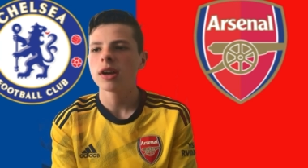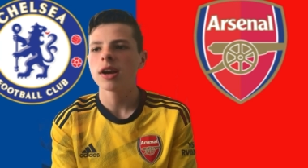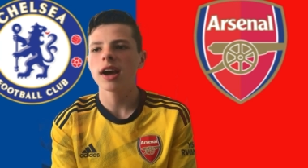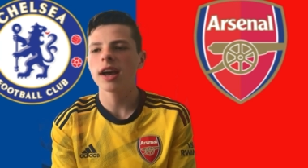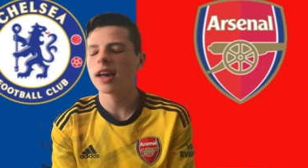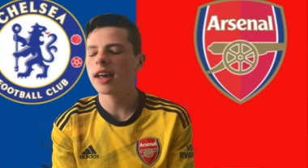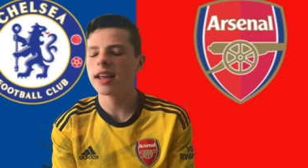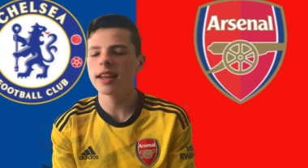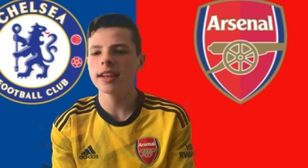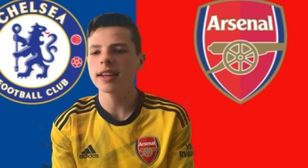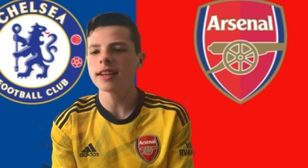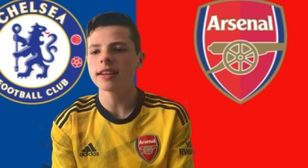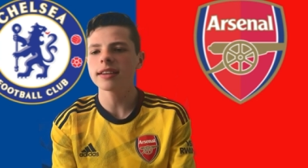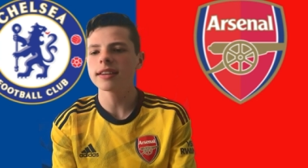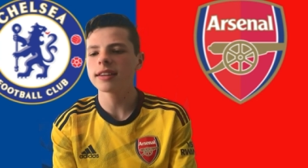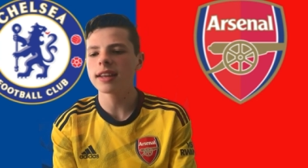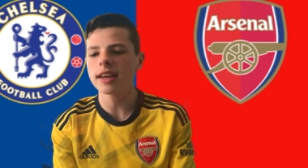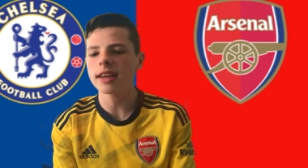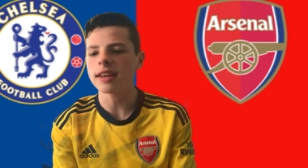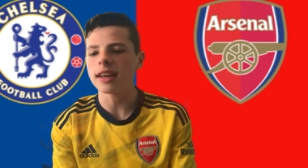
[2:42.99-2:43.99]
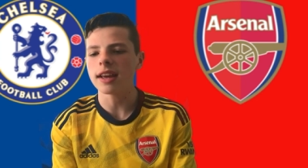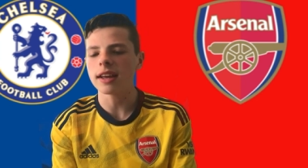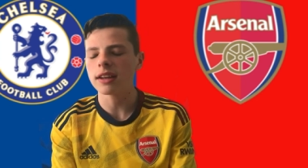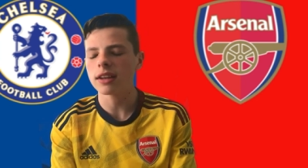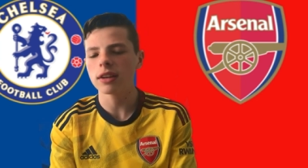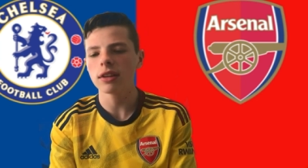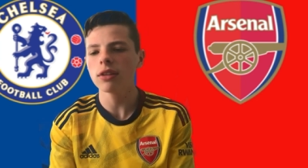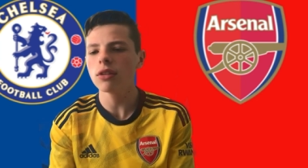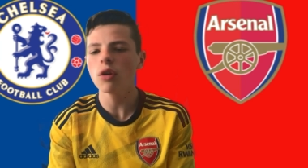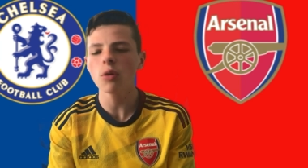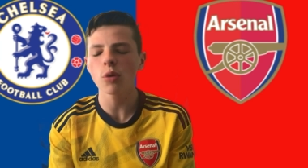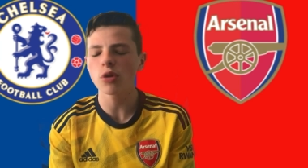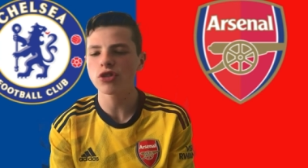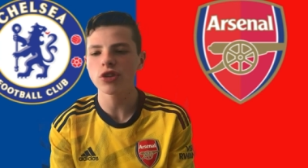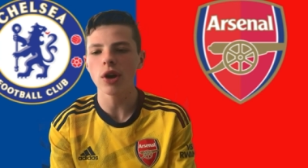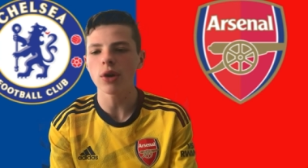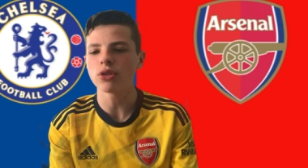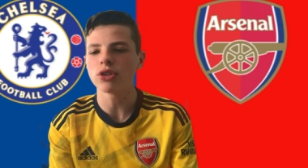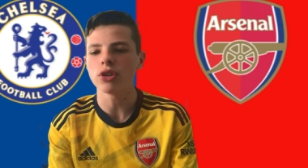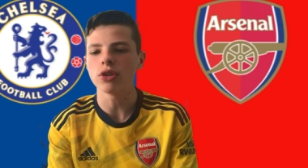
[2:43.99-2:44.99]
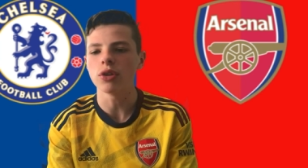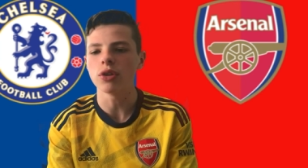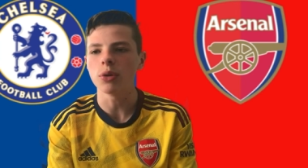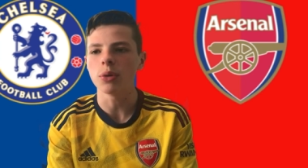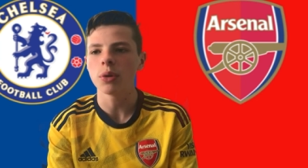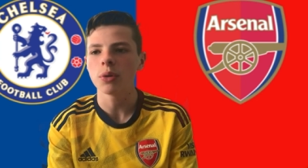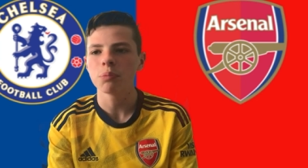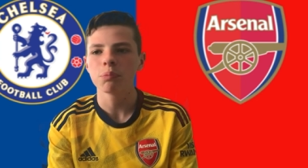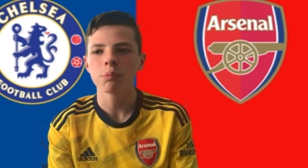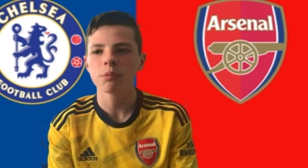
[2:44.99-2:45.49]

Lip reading: At the end of the day, yeah, look what Chelsea do.